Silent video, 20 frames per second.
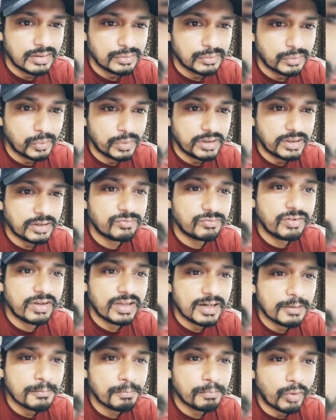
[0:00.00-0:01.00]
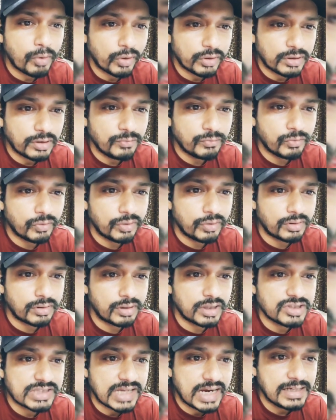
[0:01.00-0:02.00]
So it is very important
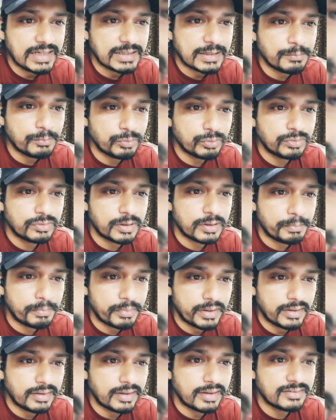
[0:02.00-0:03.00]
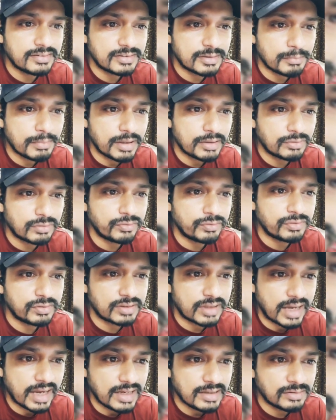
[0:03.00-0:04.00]
for Agile team to separate estimates of
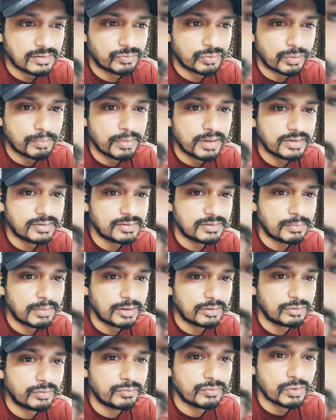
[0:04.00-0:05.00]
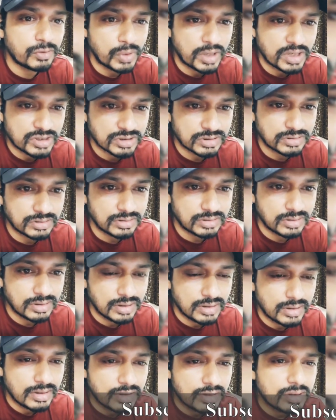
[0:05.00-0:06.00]
size from estimates of duration.
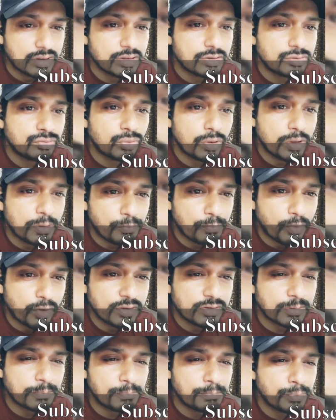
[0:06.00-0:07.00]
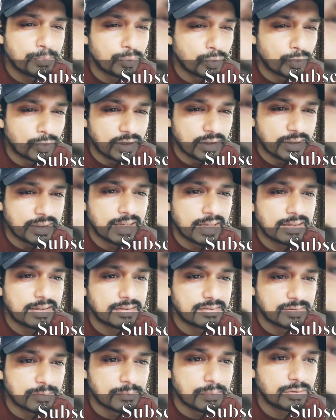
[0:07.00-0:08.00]
Story points are purely an
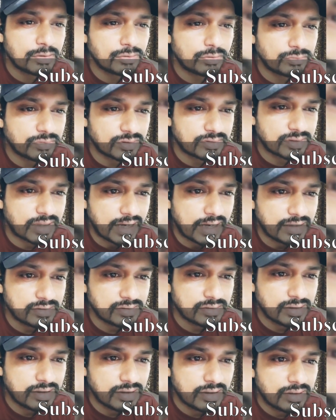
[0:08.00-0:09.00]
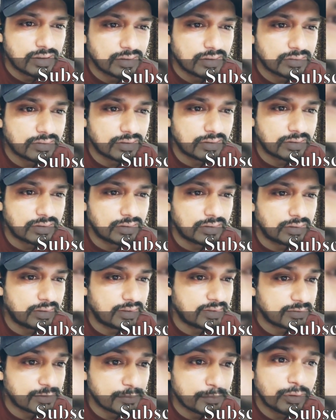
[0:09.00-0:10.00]
estimates of the size. The
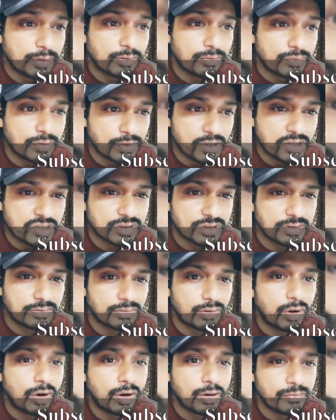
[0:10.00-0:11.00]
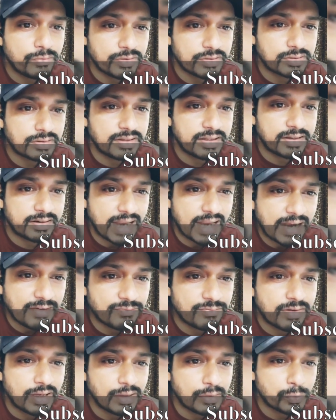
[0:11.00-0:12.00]
estimate of duration is always a
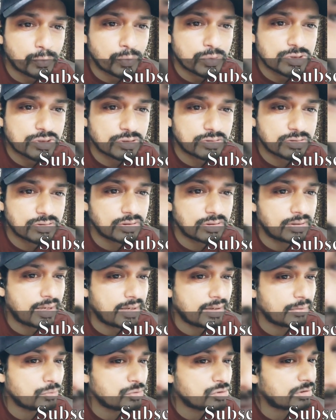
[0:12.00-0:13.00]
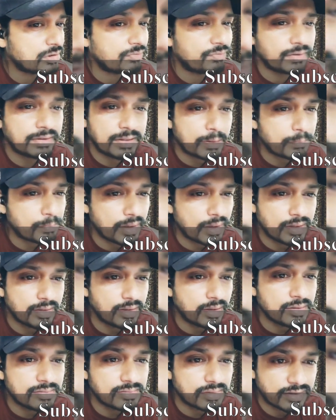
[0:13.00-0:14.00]
derived value, which is affected by
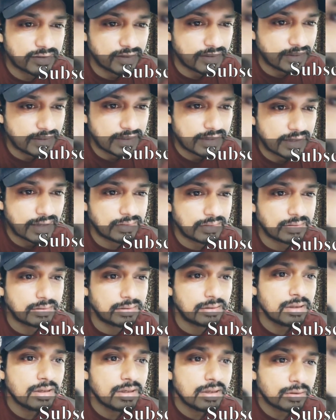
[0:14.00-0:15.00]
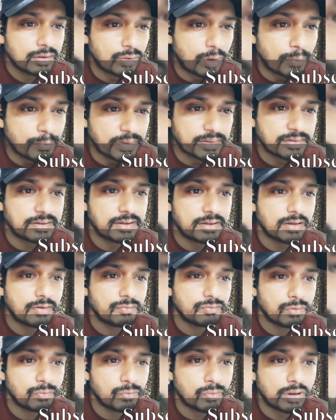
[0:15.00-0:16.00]
uncertainty and the complexity
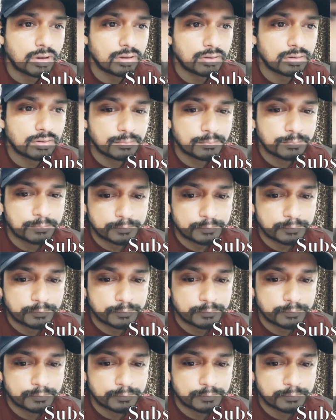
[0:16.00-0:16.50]
of the work.